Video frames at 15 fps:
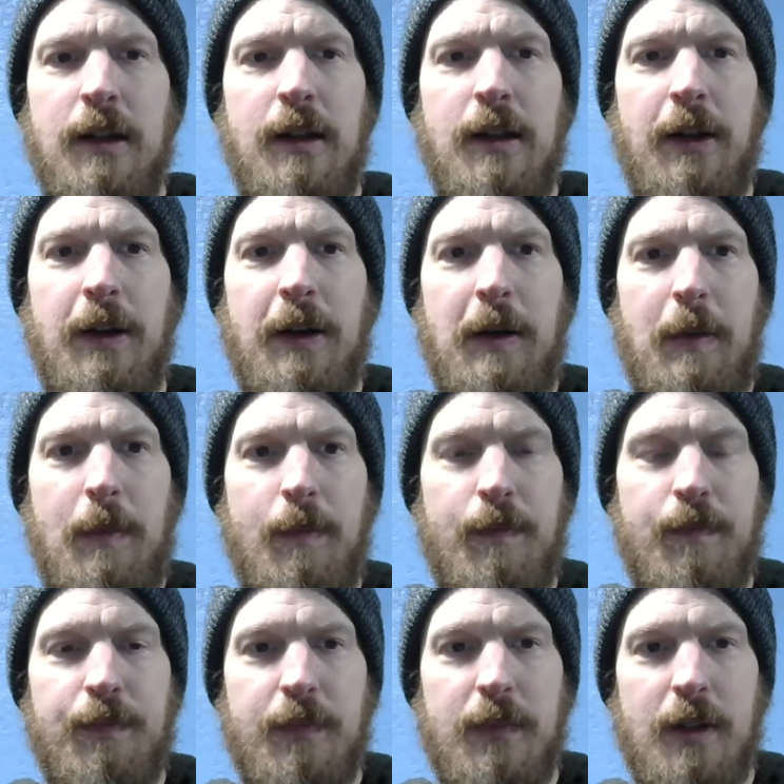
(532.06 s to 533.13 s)
Um,
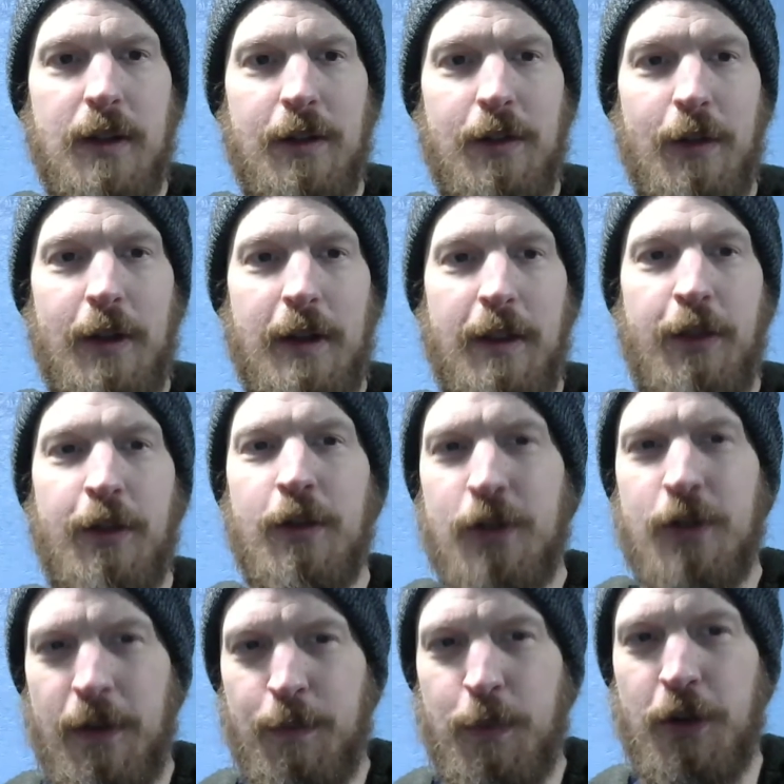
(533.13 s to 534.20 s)
so third
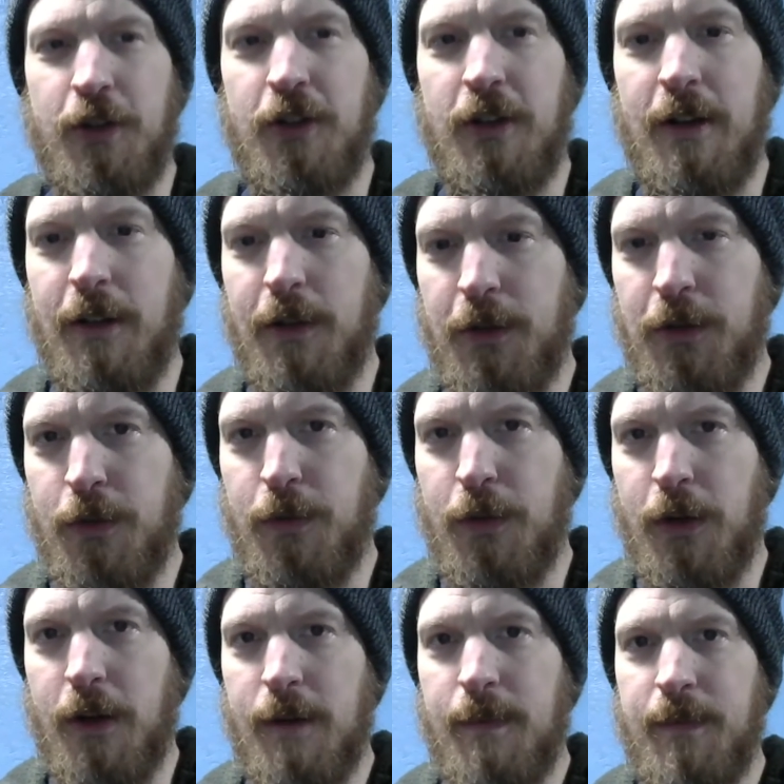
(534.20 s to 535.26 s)
shift pushes it a little too
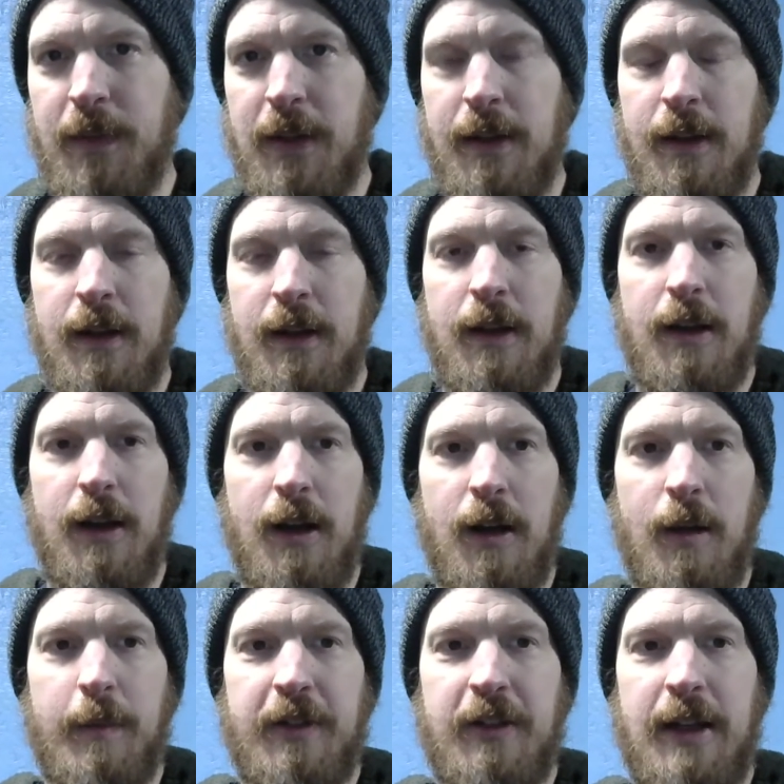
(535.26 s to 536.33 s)
far.
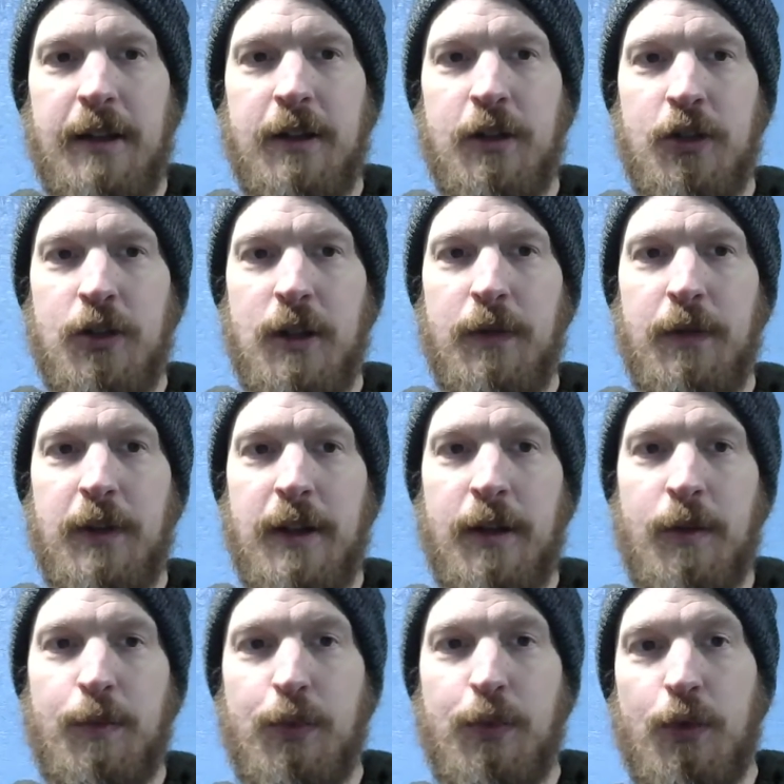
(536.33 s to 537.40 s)
Second shift
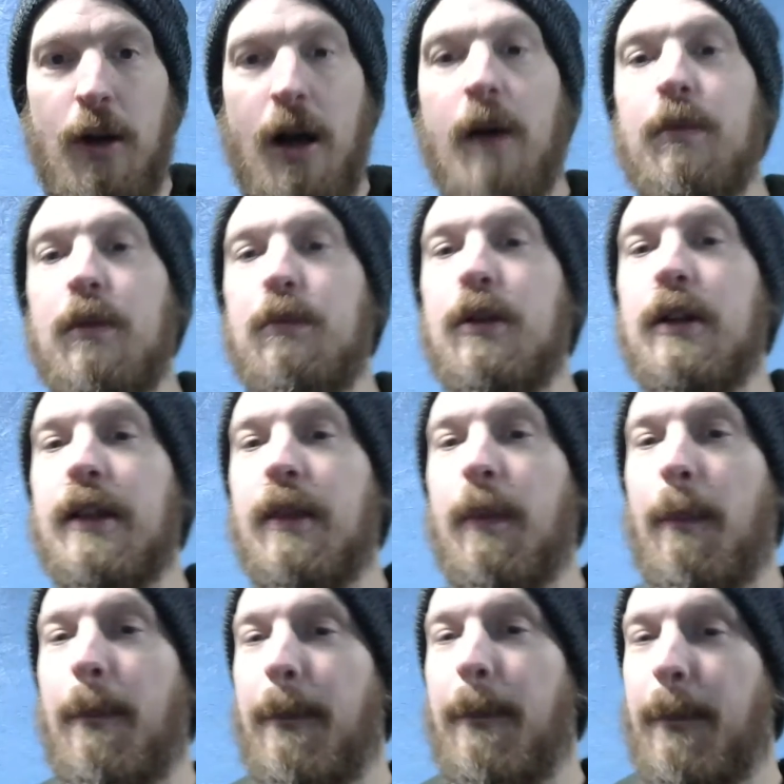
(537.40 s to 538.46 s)
is probably the
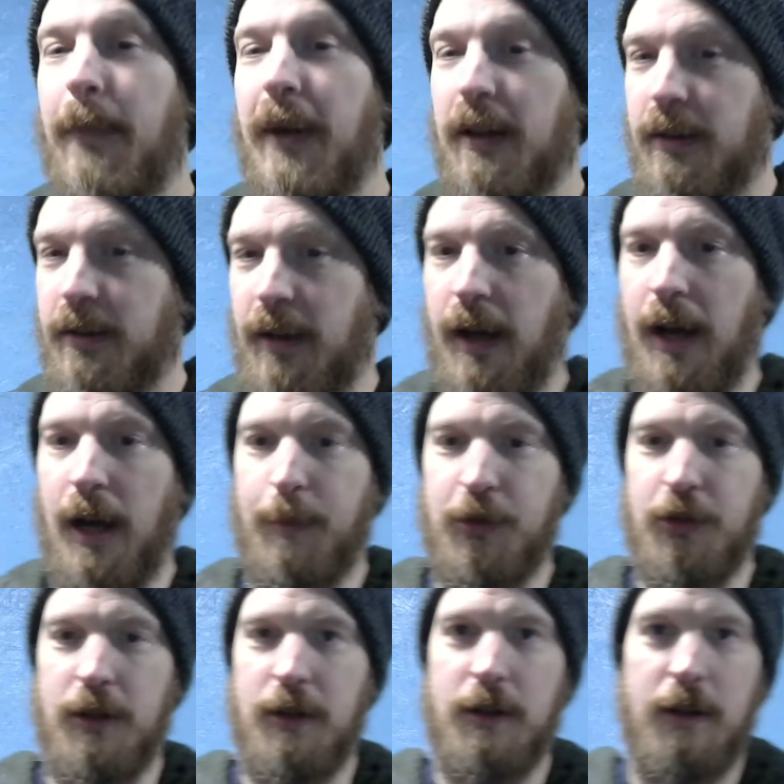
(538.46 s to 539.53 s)
best
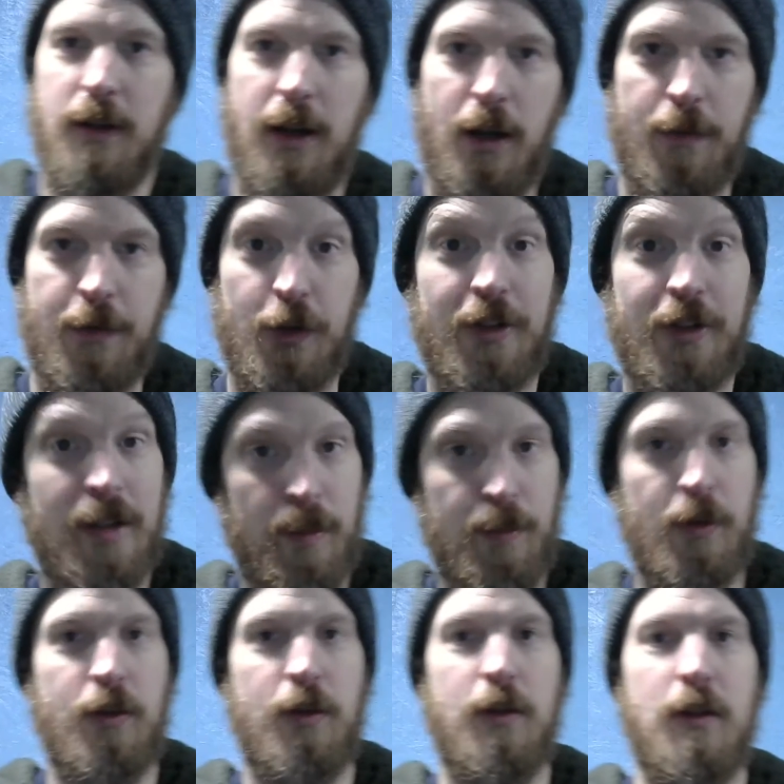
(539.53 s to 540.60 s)
option out of your
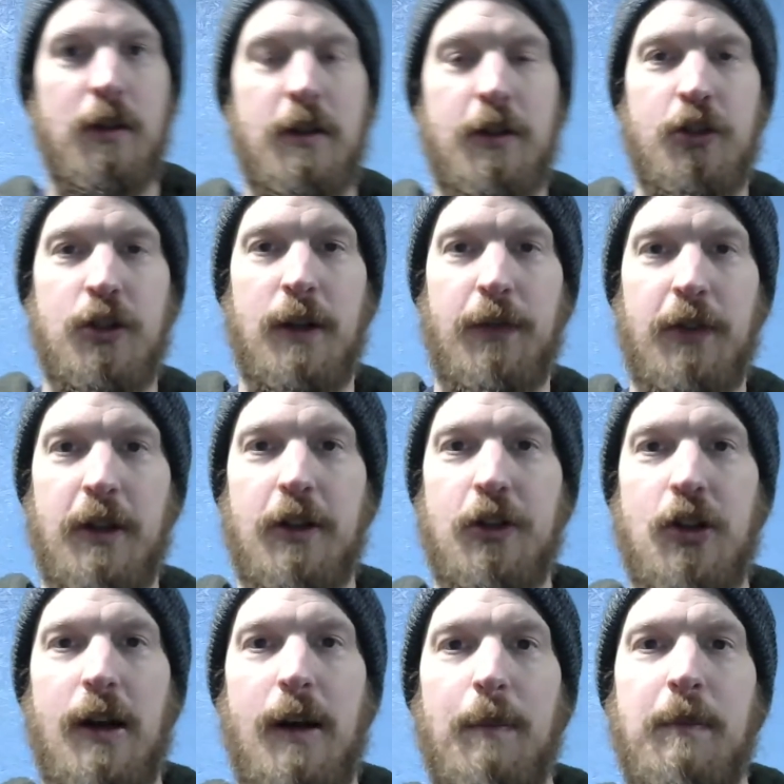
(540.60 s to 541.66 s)
typical shifts at a
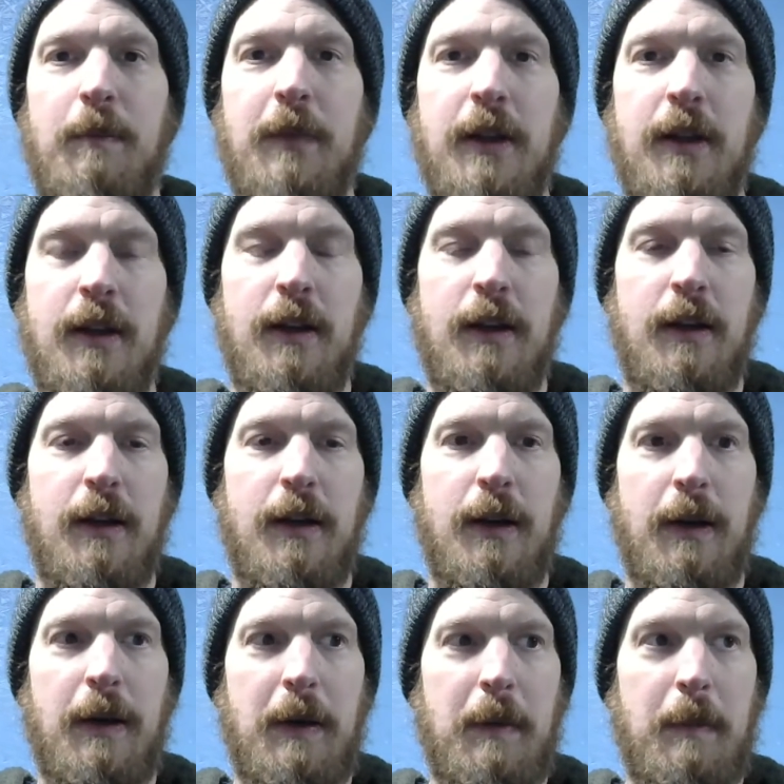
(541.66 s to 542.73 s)
job.
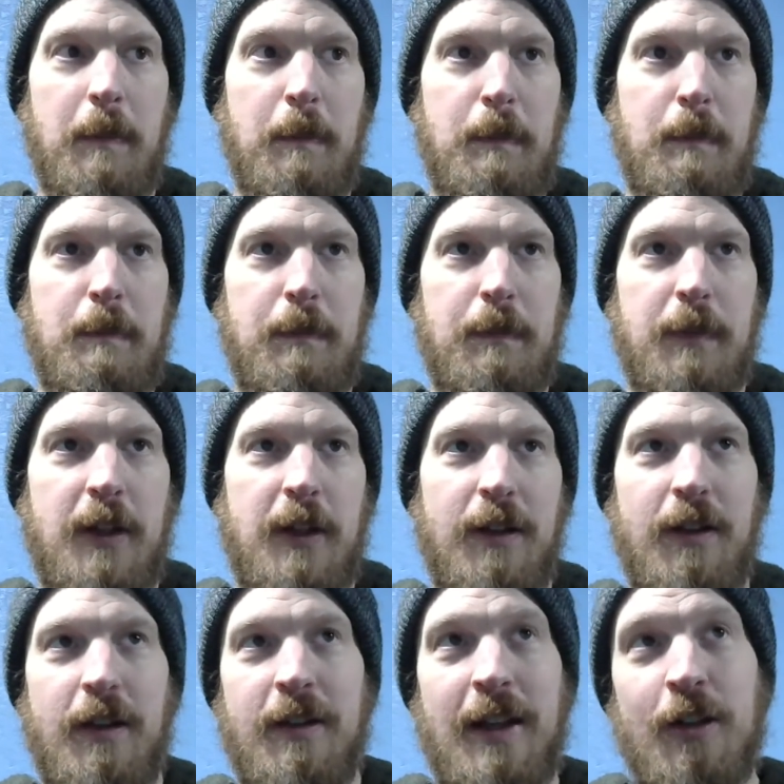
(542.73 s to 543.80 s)

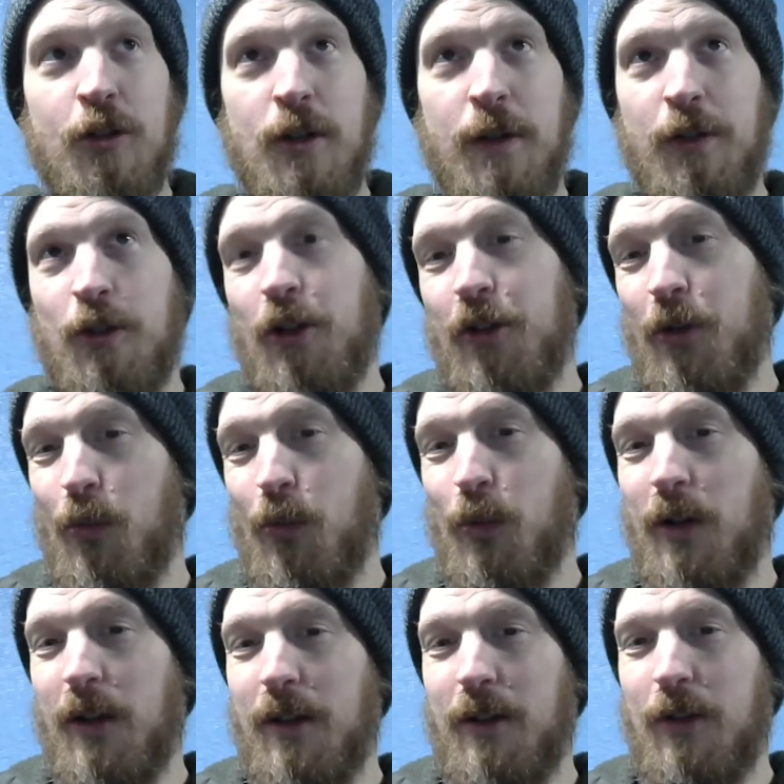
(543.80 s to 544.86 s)
Because second shift starts at what,